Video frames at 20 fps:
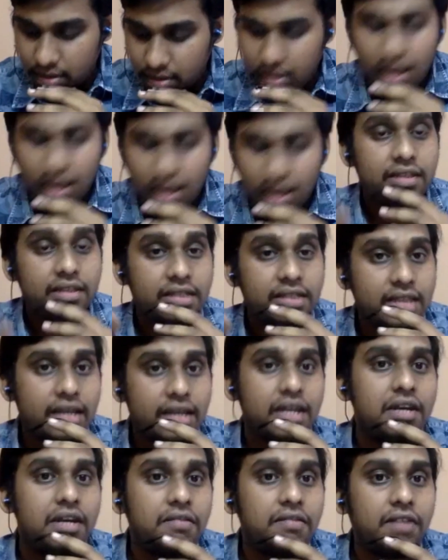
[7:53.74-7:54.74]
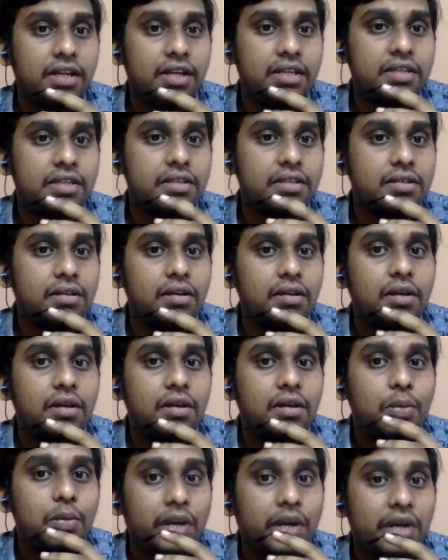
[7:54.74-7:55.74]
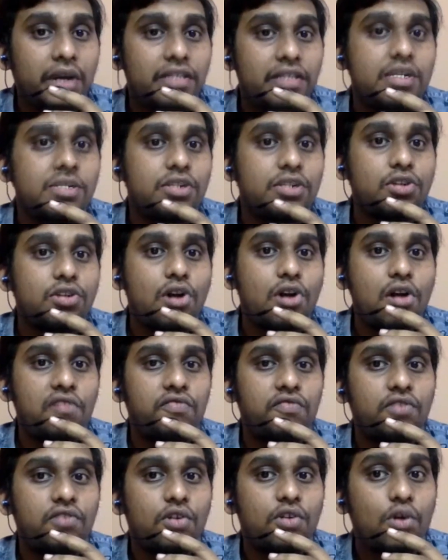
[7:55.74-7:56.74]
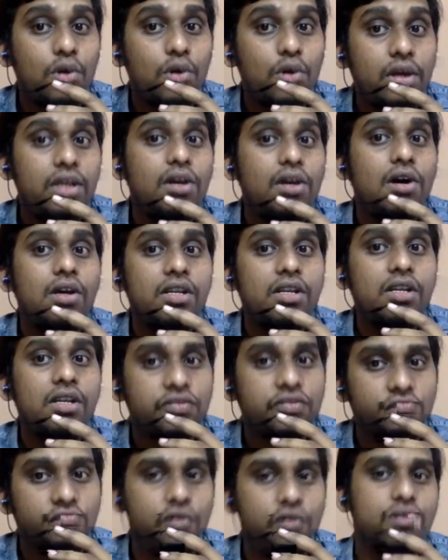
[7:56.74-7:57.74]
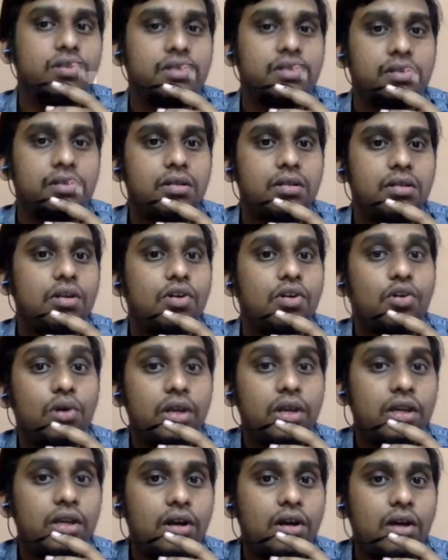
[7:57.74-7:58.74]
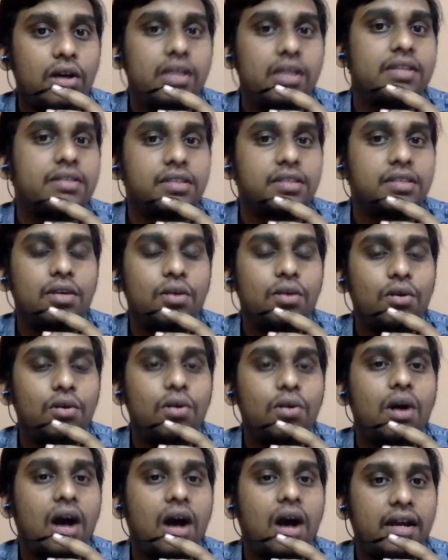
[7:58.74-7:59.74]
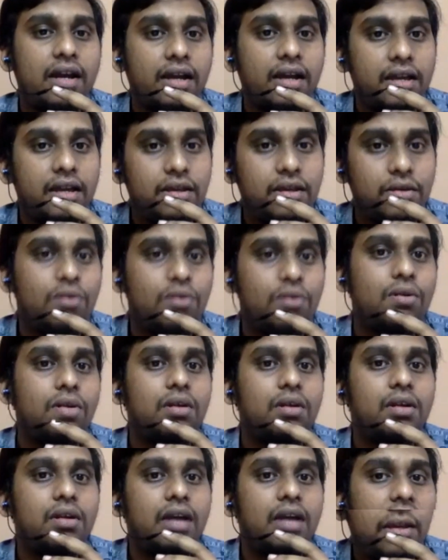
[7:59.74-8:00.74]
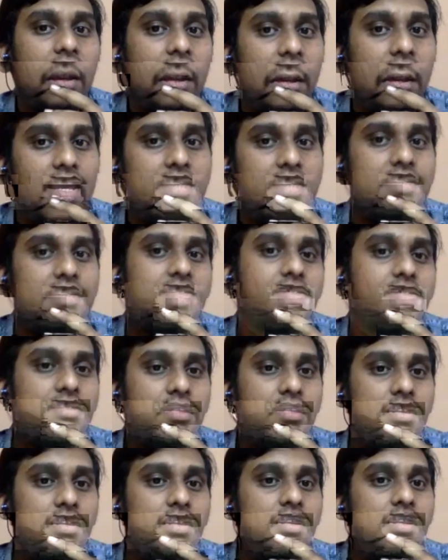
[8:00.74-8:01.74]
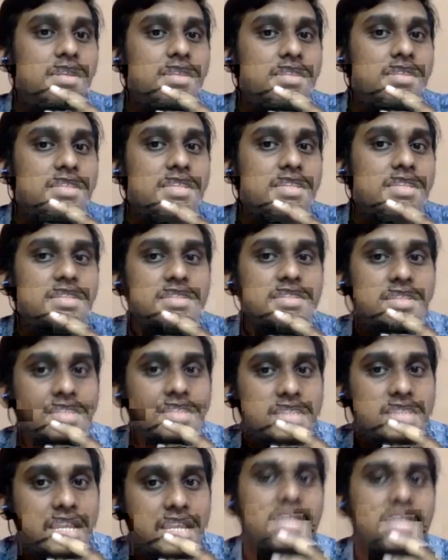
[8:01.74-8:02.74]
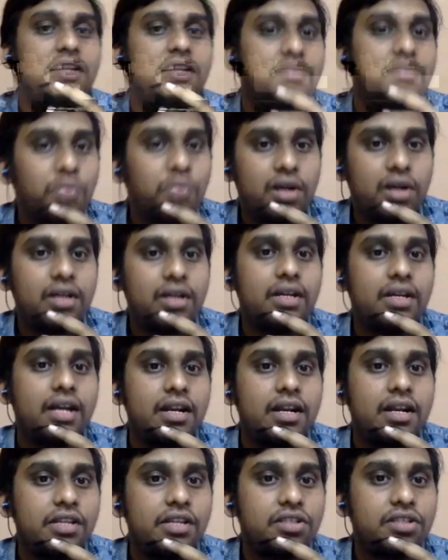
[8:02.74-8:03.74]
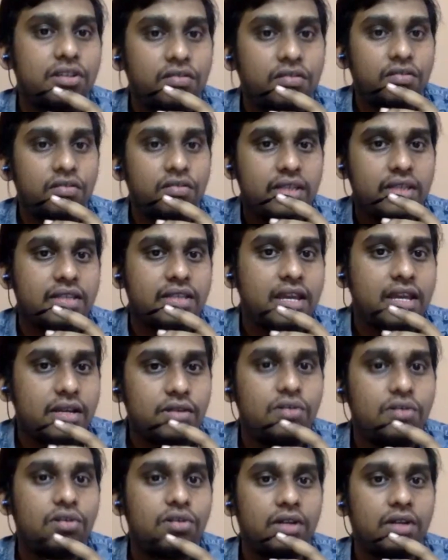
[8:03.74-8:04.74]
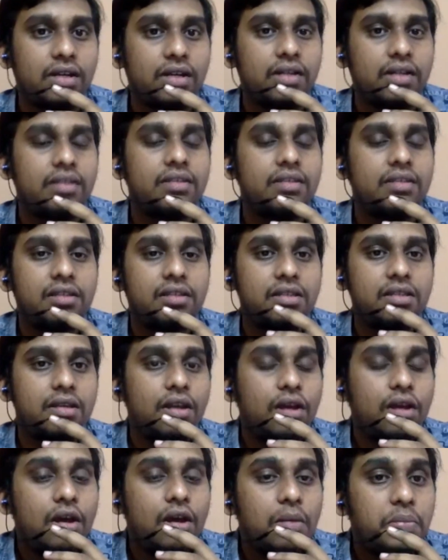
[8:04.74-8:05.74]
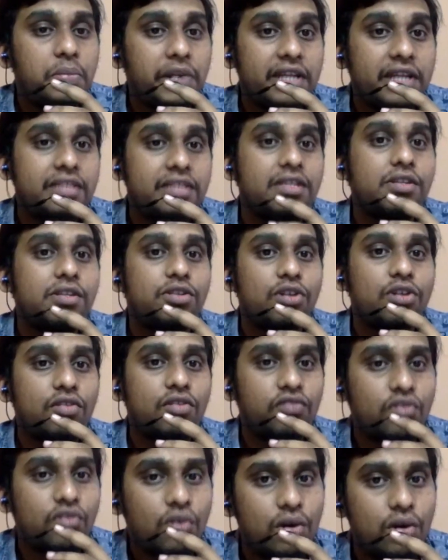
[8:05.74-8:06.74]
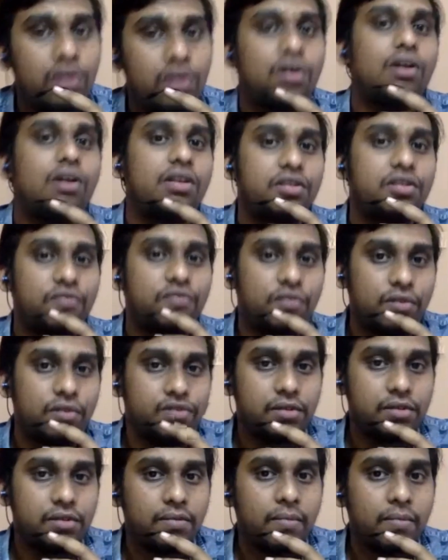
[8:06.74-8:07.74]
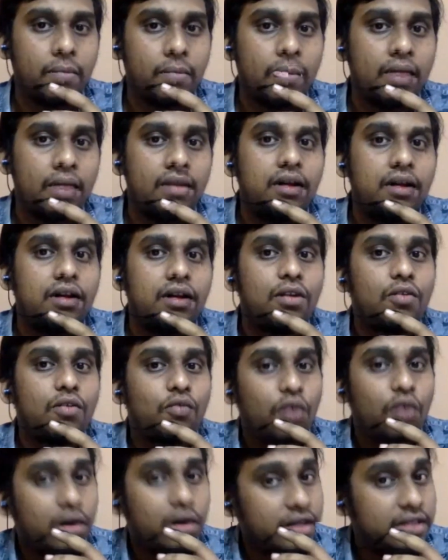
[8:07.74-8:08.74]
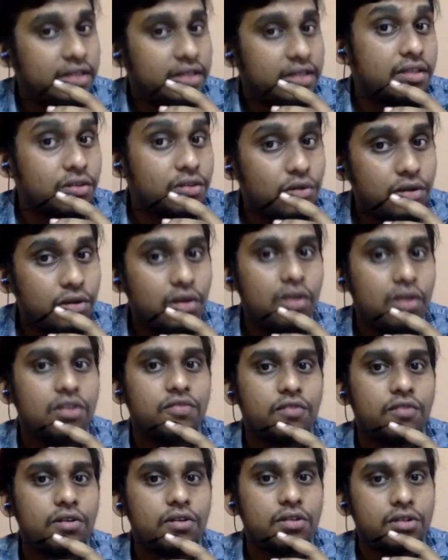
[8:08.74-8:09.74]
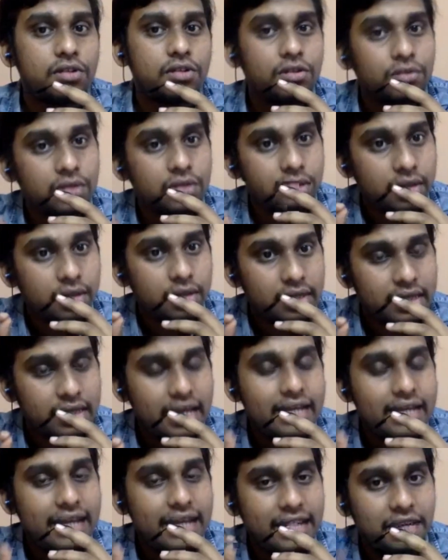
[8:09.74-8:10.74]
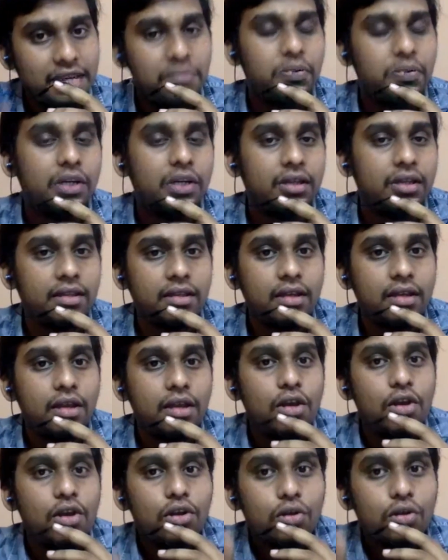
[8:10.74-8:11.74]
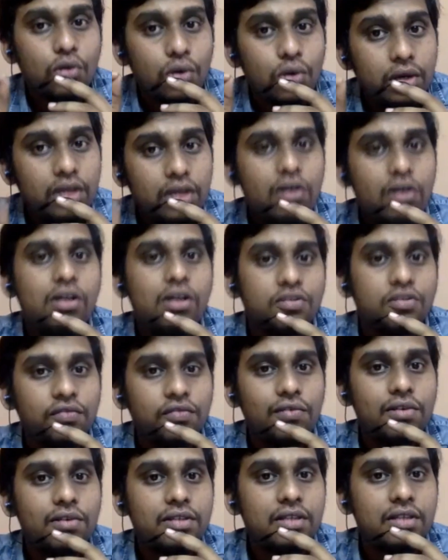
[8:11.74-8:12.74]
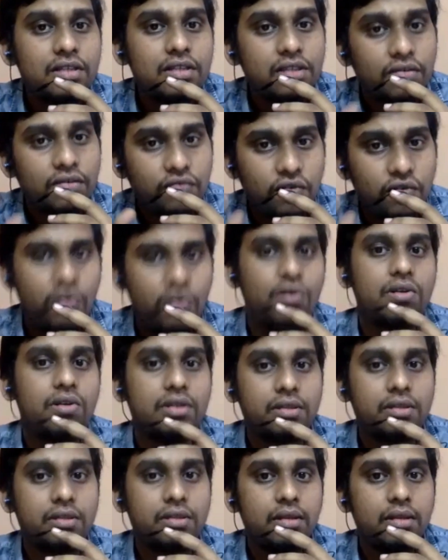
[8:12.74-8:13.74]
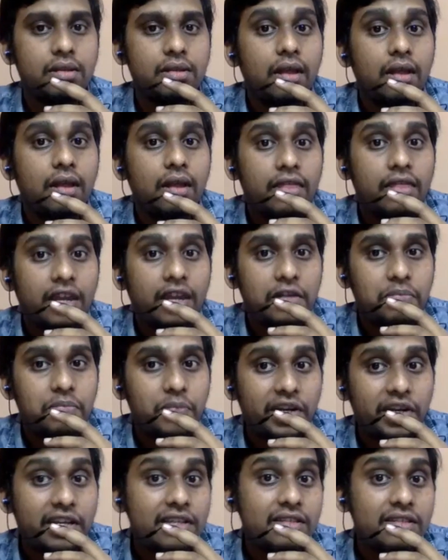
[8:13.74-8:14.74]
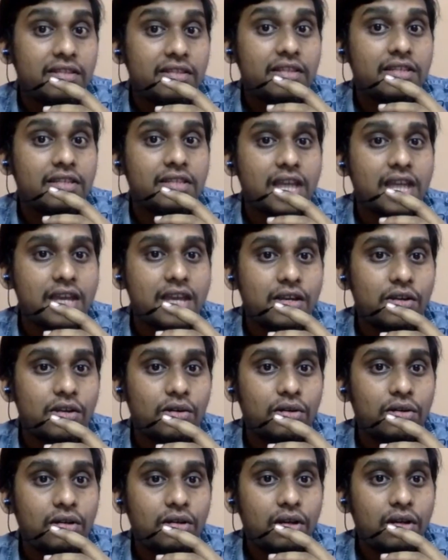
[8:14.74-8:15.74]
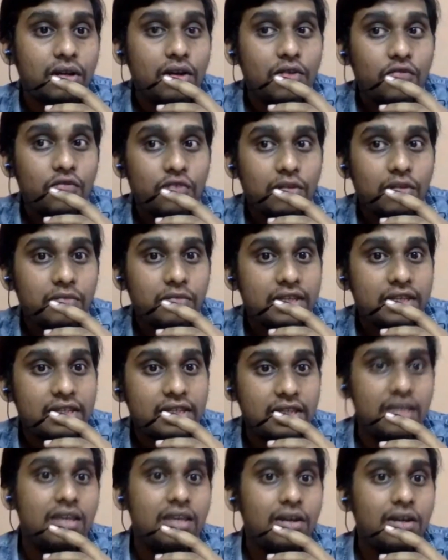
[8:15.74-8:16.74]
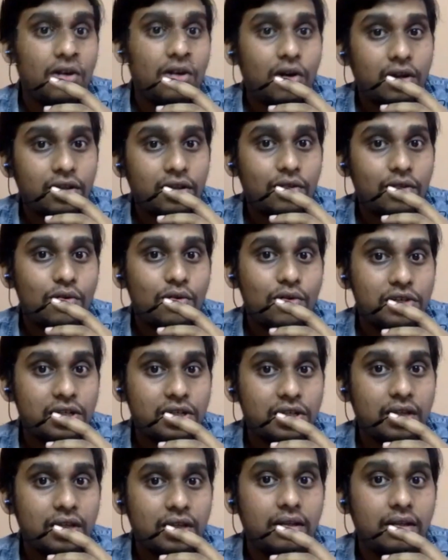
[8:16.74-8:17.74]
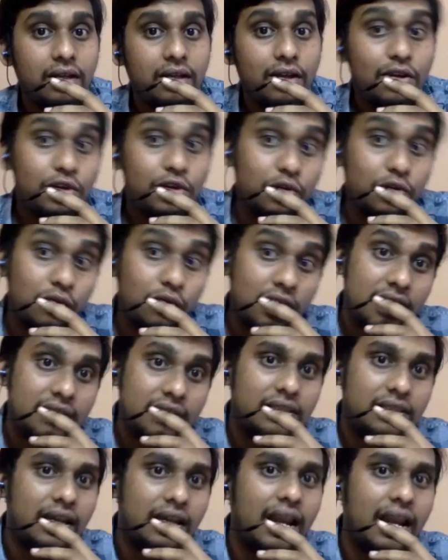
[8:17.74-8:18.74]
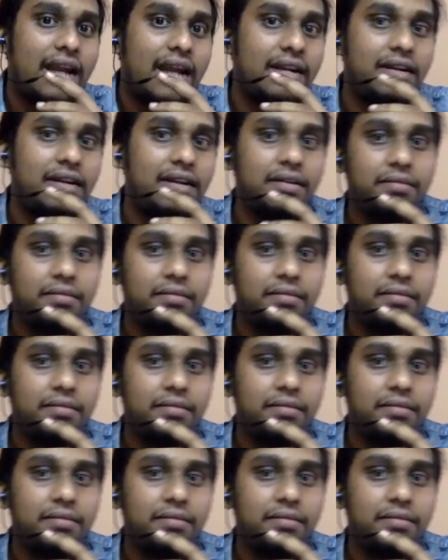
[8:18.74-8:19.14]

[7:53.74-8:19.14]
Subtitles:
And the second one is presence of Coriolis force. Coriolis, Coriolis. This is the second important condition cyclone to occur. This is presence of Coriolis force. Now, what is this Coriolis force? To say it simply, Coriolis force is the force that brings this cyclone from the sea or the ocean towards the land.